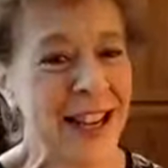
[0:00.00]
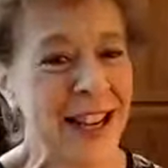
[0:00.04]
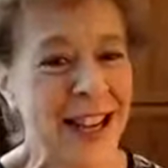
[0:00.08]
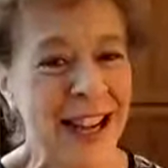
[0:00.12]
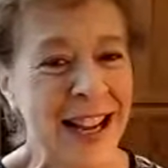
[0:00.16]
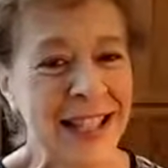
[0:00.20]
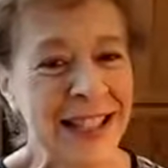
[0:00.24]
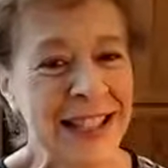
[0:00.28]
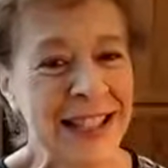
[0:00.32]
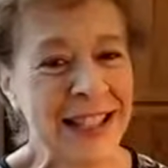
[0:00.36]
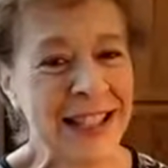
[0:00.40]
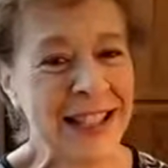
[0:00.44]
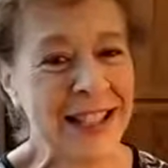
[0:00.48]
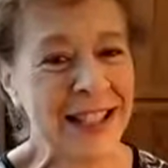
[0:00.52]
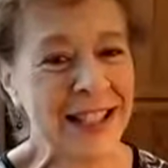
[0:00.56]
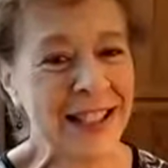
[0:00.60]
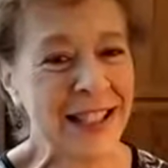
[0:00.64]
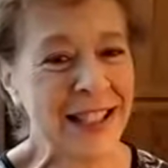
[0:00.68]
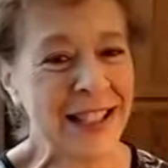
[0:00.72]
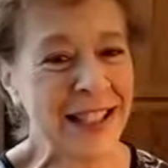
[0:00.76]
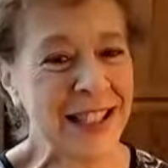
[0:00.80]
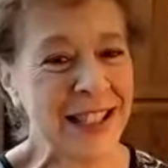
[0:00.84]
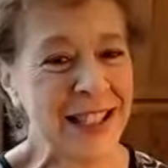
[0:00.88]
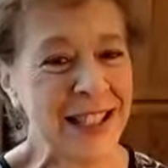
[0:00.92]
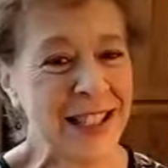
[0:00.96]
I still
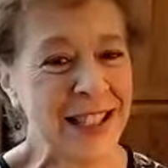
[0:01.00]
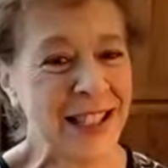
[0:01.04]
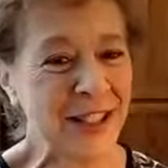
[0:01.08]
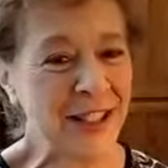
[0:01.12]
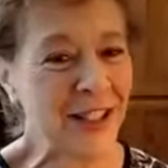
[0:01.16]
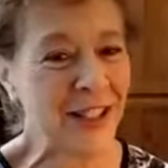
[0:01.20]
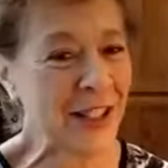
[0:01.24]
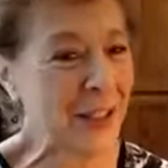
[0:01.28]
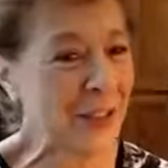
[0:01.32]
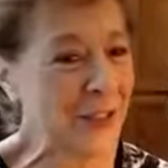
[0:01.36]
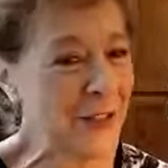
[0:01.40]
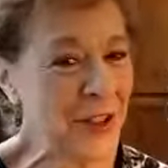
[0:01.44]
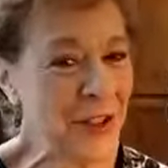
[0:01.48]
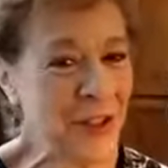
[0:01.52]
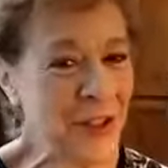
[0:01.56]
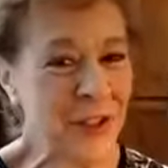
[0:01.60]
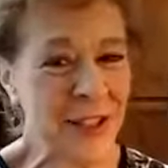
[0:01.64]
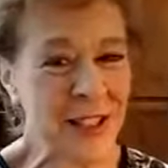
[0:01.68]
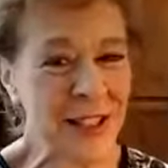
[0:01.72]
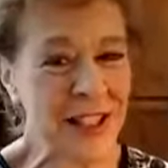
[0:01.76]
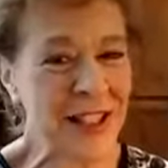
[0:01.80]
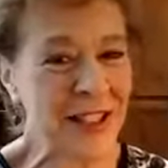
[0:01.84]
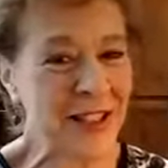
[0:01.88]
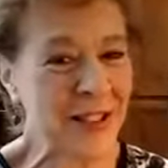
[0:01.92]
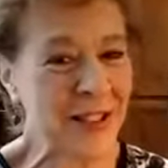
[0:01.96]
love you. I
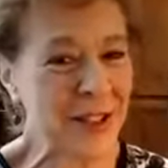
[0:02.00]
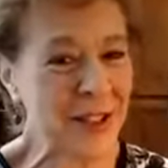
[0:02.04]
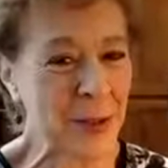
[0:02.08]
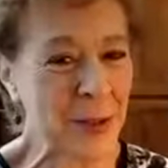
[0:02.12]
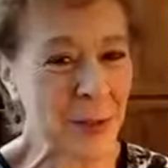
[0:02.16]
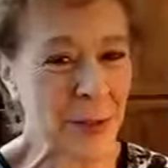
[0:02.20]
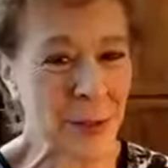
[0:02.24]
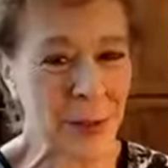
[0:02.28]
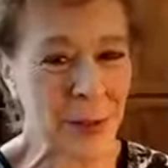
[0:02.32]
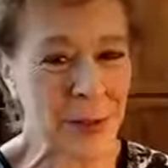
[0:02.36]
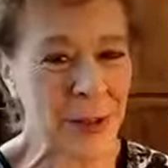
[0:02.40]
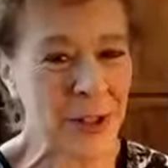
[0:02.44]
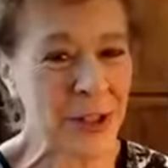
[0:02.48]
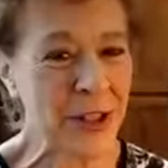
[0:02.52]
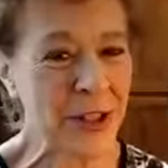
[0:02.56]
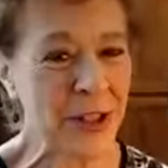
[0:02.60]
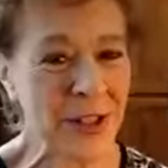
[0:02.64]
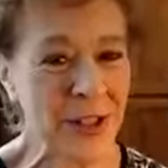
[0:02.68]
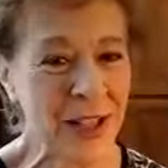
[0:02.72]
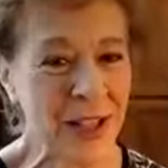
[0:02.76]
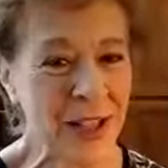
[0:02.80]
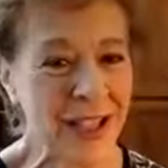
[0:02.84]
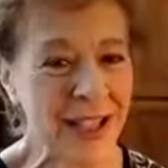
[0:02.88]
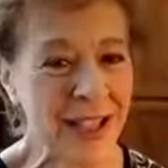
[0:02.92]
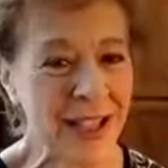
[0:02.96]
still support you,
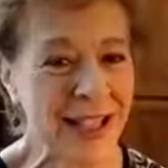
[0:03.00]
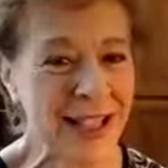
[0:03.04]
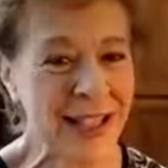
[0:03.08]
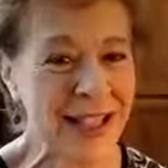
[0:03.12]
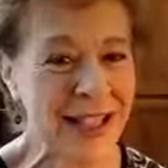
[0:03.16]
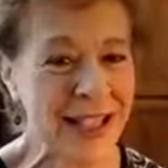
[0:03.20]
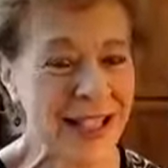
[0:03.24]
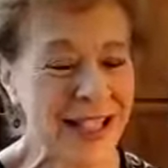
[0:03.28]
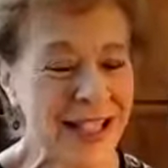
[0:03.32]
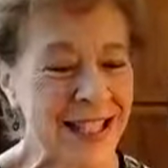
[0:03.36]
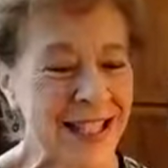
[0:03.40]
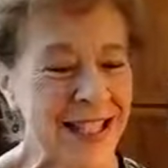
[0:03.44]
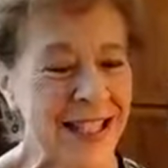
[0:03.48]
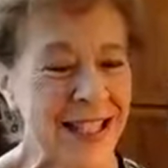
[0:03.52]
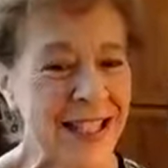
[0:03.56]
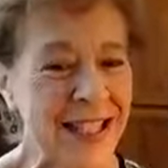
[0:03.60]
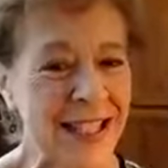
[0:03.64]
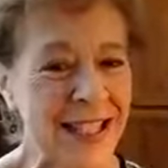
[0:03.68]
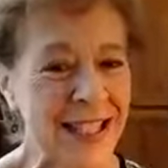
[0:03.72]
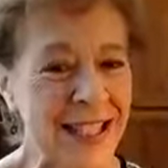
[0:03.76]
and I still